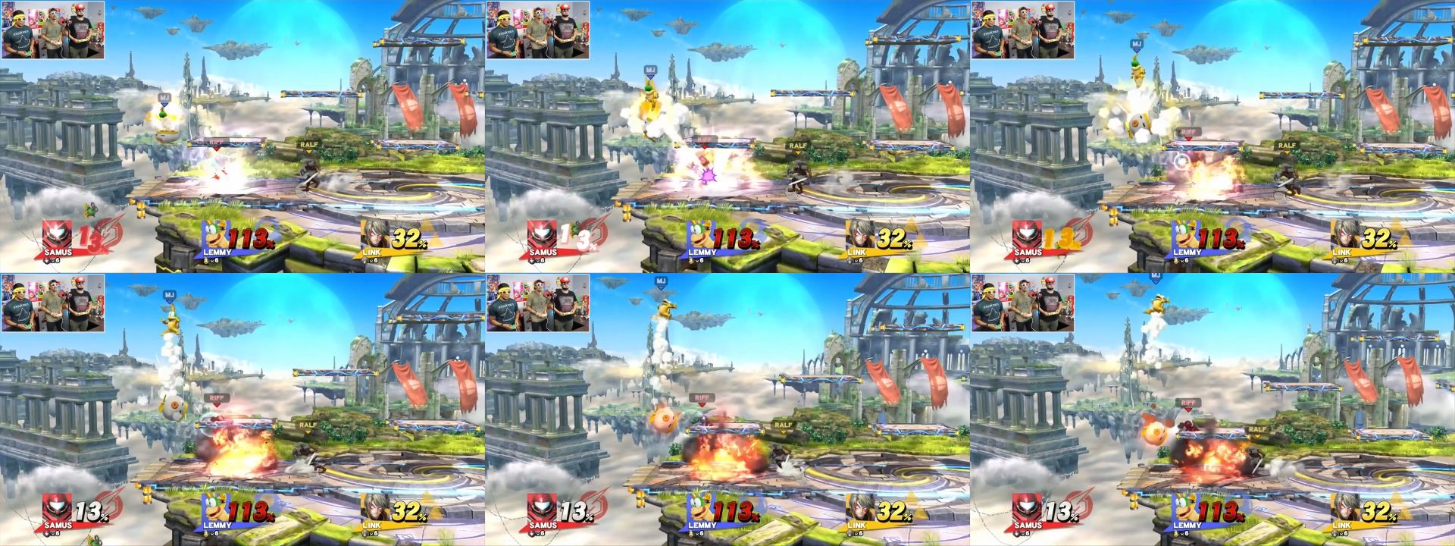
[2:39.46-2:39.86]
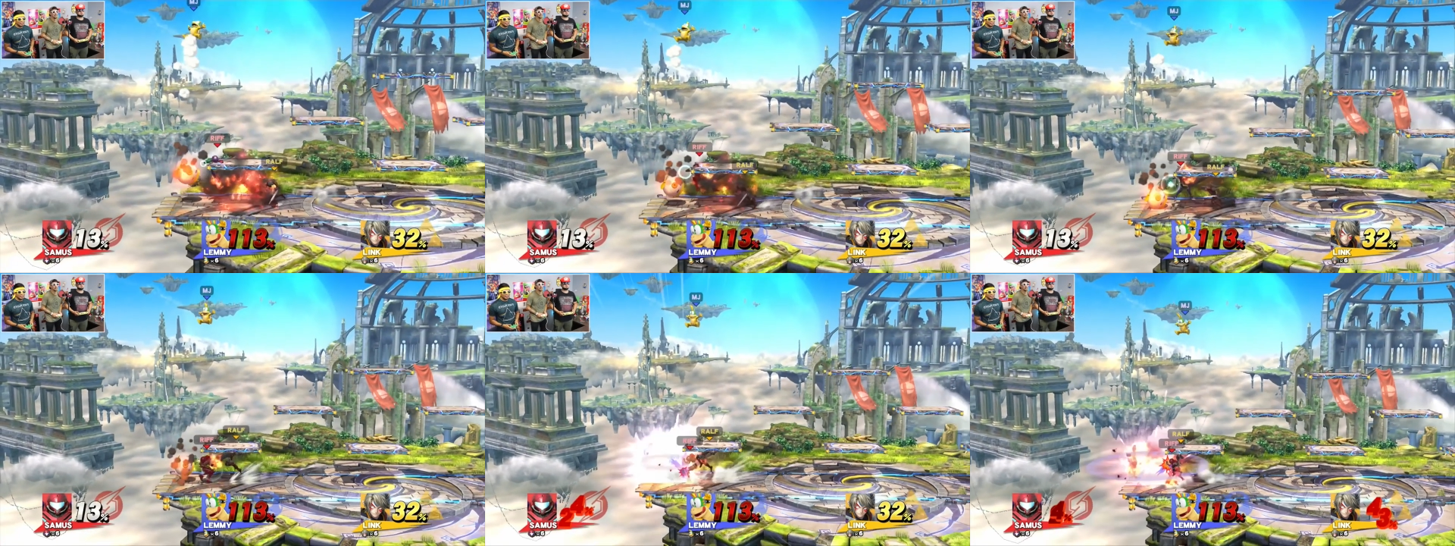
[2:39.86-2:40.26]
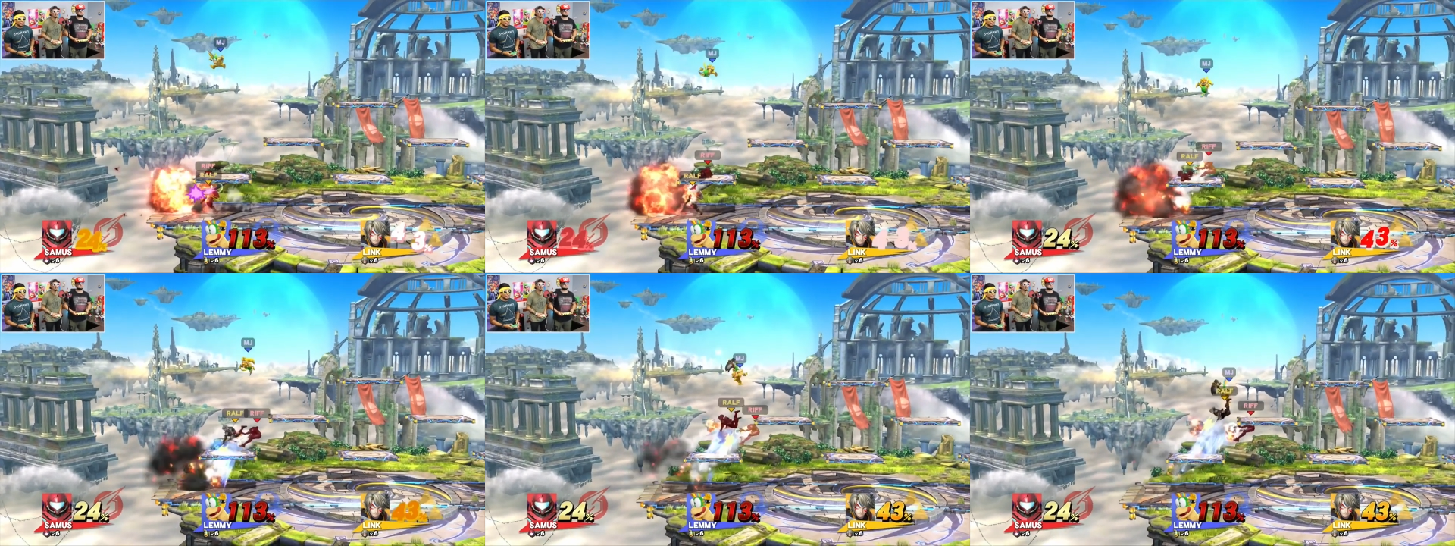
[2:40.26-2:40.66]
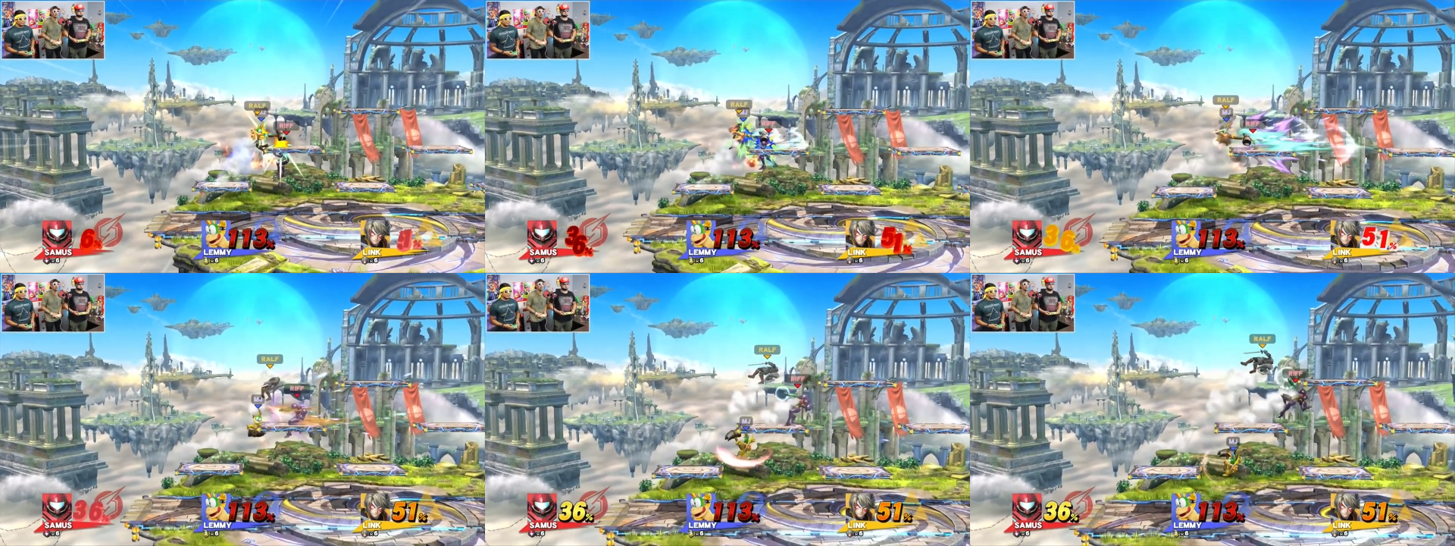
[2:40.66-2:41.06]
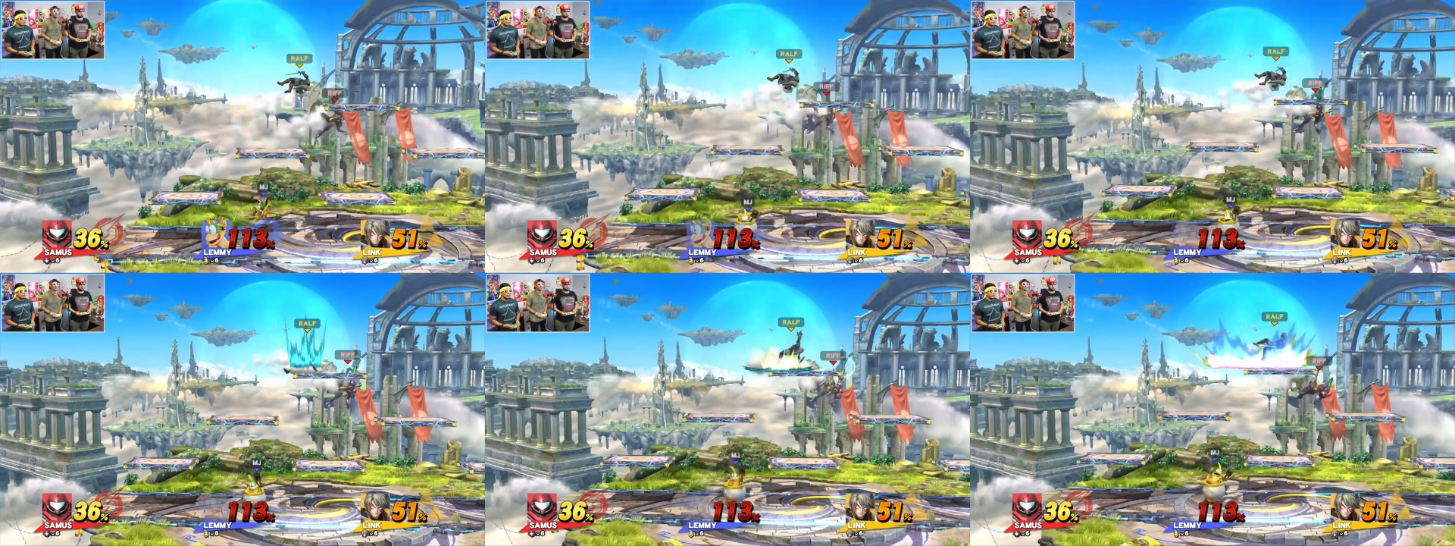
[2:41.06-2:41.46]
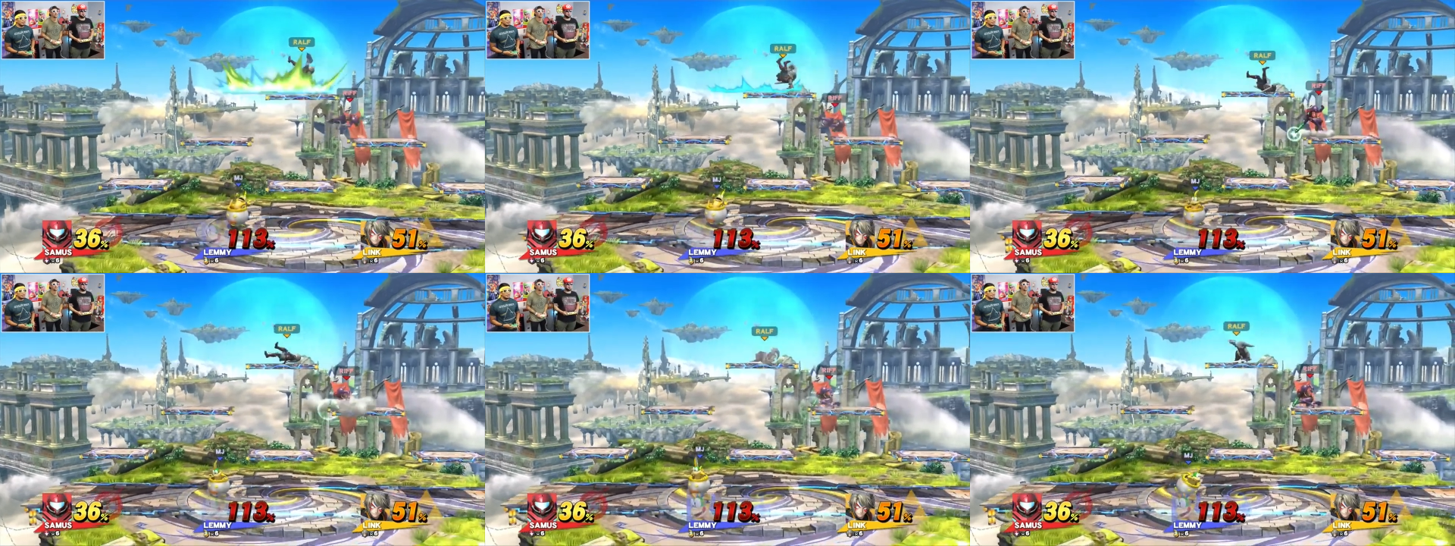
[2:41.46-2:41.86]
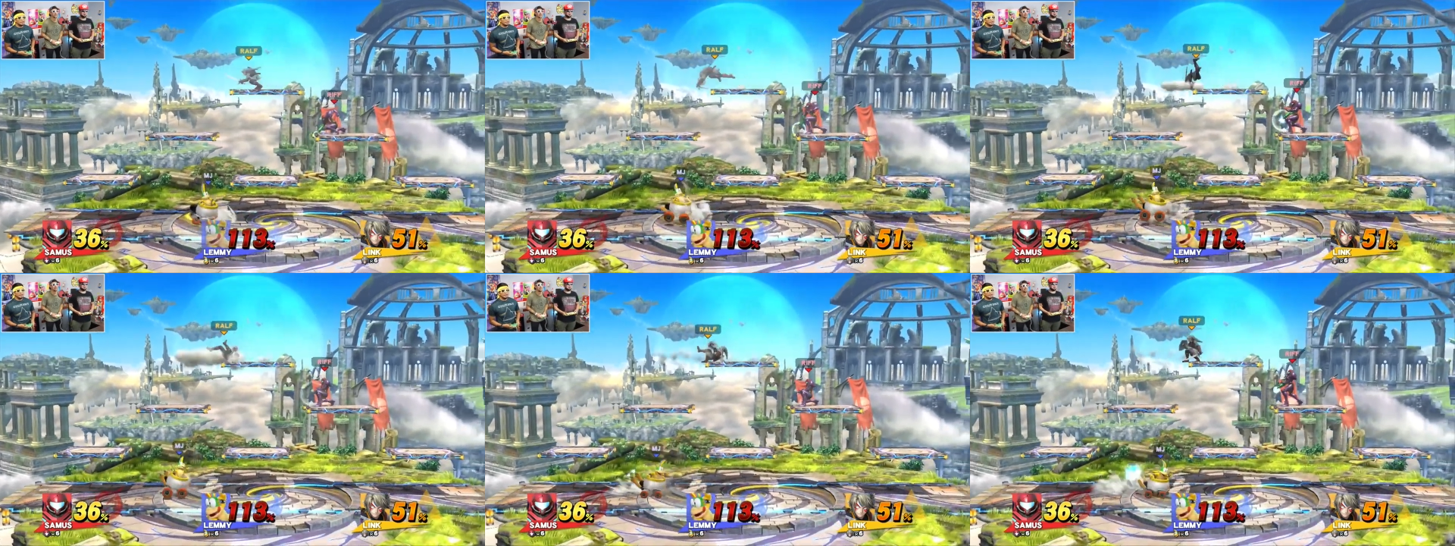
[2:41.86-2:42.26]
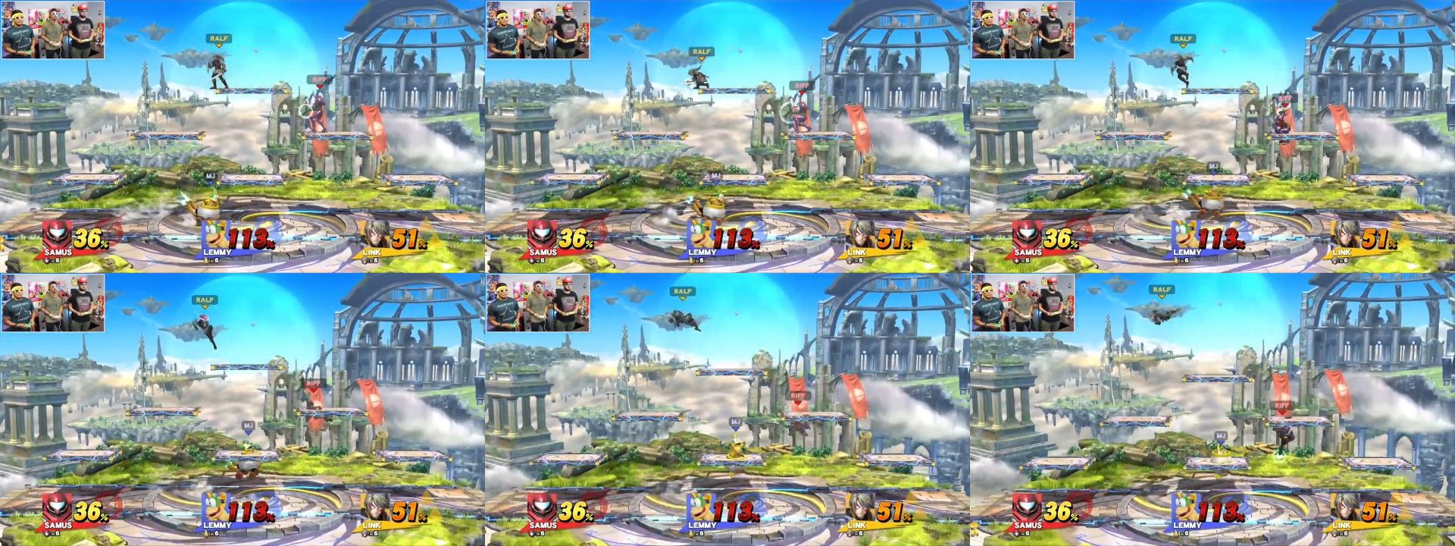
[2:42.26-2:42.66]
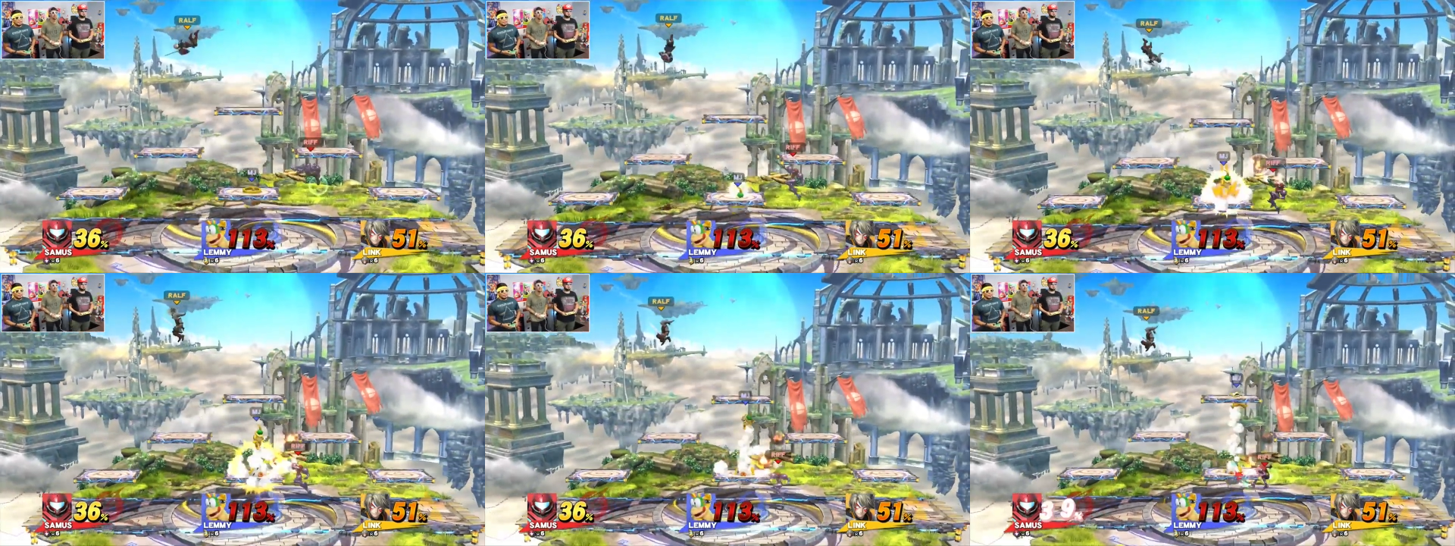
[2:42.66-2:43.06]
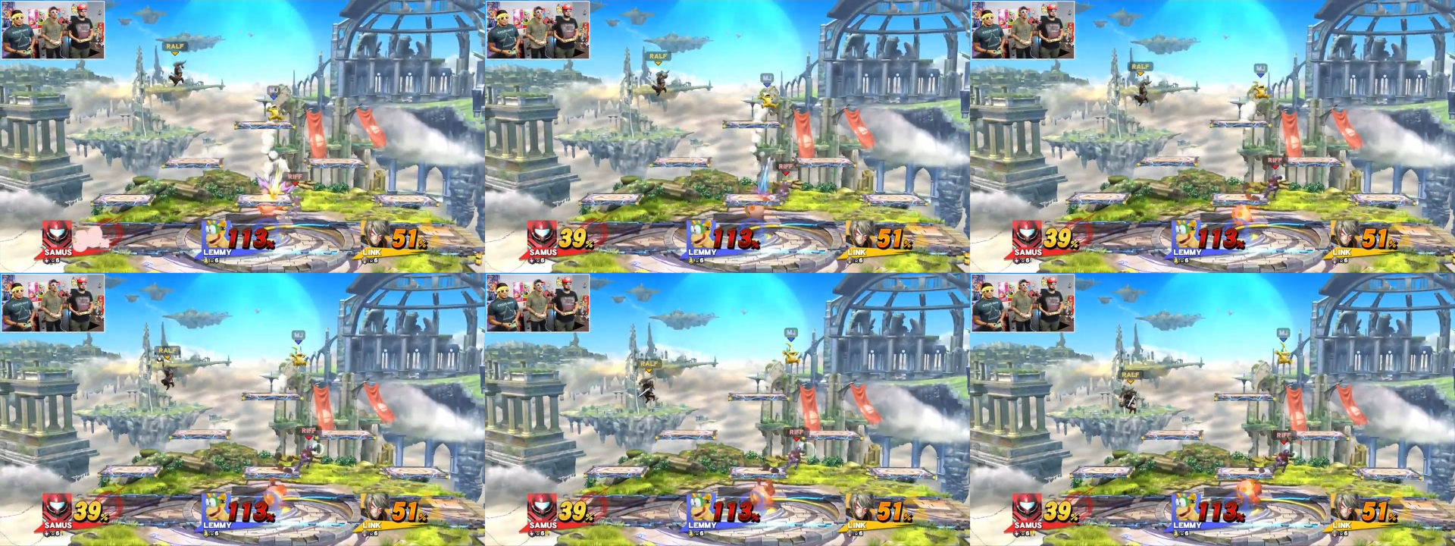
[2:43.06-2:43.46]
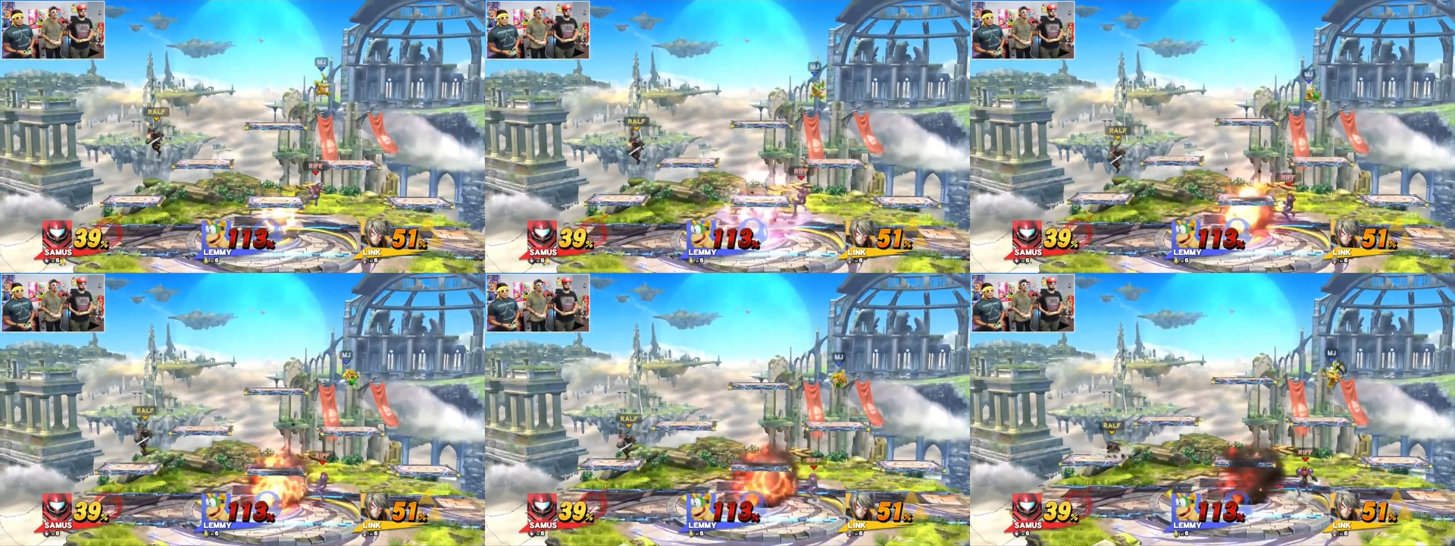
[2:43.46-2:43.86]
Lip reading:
Nobody's mouth can be seen.